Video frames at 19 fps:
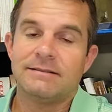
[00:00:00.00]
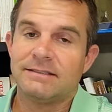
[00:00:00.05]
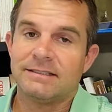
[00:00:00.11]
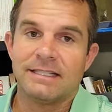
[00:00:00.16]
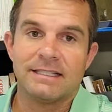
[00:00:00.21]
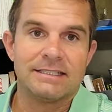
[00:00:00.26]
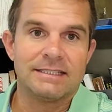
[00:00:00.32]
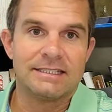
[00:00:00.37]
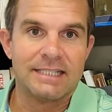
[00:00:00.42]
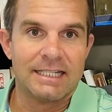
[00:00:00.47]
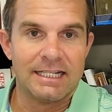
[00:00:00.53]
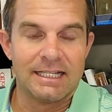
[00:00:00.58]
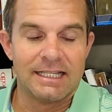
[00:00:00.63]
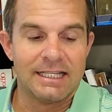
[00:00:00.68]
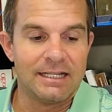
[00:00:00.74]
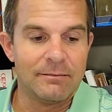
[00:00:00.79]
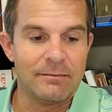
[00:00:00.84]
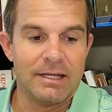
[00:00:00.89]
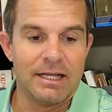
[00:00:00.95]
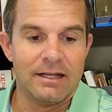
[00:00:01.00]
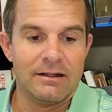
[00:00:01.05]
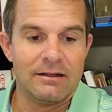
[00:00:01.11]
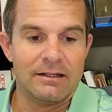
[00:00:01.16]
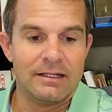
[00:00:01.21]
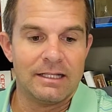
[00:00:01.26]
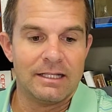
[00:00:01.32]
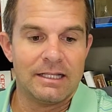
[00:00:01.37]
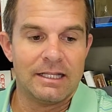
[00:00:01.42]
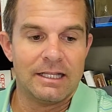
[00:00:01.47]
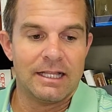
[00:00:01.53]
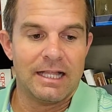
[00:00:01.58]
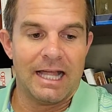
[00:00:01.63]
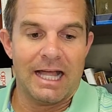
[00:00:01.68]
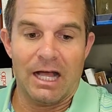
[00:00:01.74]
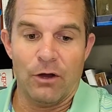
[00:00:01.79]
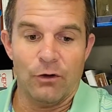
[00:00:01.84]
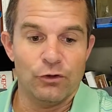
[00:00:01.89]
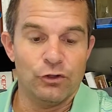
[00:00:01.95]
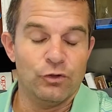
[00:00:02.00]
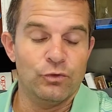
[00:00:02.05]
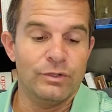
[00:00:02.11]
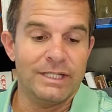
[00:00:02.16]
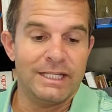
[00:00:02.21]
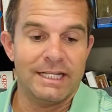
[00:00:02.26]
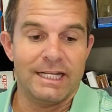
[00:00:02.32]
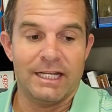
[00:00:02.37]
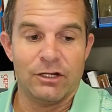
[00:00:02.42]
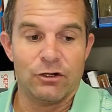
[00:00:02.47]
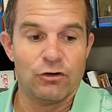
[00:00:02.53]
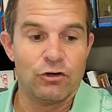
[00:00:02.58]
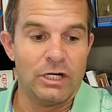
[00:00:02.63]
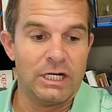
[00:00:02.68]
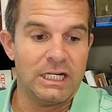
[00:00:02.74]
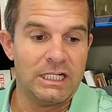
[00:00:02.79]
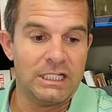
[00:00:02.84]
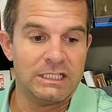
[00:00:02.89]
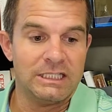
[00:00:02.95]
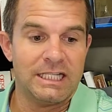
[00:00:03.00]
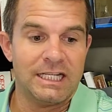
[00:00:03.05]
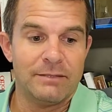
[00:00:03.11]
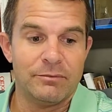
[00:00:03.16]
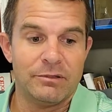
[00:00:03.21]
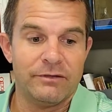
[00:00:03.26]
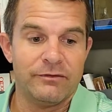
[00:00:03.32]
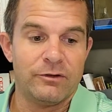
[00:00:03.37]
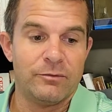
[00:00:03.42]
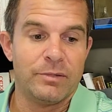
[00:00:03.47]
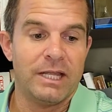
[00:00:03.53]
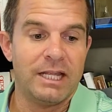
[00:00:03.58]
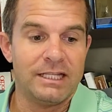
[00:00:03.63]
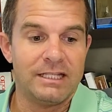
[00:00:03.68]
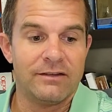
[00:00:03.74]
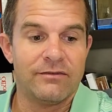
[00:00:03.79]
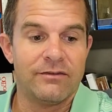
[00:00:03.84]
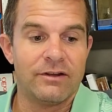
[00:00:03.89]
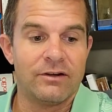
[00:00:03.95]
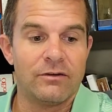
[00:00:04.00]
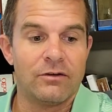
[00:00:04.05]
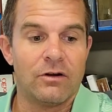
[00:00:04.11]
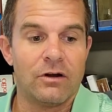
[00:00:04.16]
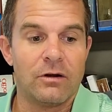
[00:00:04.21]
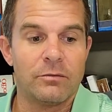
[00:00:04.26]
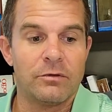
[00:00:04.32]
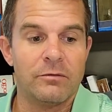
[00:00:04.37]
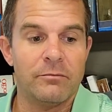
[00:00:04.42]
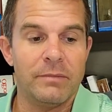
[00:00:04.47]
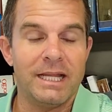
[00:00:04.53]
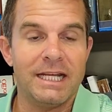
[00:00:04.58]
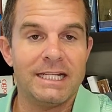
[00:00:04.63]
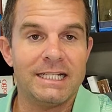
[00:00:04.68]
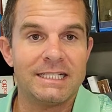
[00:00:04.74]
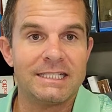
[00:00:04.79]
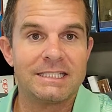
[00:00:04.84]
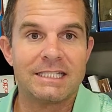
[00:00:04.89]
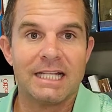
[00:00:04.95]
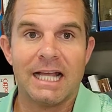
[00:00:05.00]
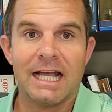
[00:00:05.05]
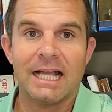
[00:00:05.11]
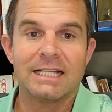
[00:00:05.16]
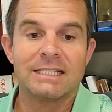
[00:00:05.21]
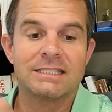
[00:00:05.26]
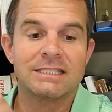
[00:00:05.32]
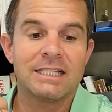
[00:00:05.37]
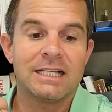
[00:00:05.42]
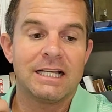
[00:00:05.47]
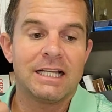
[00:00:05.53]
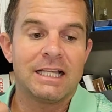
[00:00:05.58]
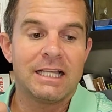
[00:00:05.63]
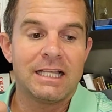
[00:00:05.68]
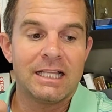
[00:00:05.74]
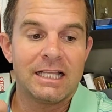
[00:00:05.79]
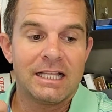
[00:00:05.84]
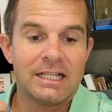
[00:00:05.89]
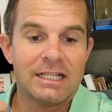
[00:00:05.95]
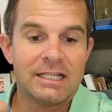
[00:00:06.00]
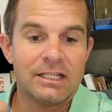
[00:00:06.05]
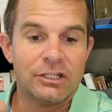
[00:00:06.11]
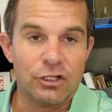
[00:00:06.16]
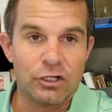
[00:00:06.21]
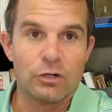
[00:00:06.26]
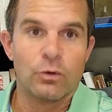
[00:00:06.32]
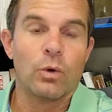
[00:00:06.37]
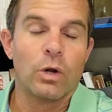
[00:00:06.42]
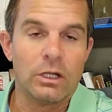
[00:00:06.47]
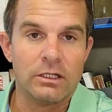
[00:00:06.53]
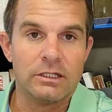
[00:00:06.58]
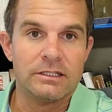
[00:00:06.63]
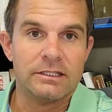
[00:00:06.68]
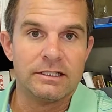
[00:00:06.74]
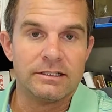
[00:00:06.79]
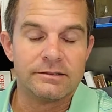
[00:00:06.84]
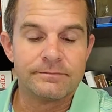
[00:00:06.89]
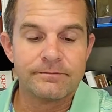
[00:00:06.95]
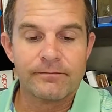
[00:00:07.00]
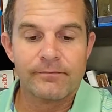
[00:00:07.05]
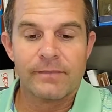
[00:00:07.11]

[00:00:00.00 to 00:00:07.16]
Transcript: Doesn't say anything about how you get a credit on that, but if you're paying that federal harbor maintenance tax, you're gonna wanna look at this.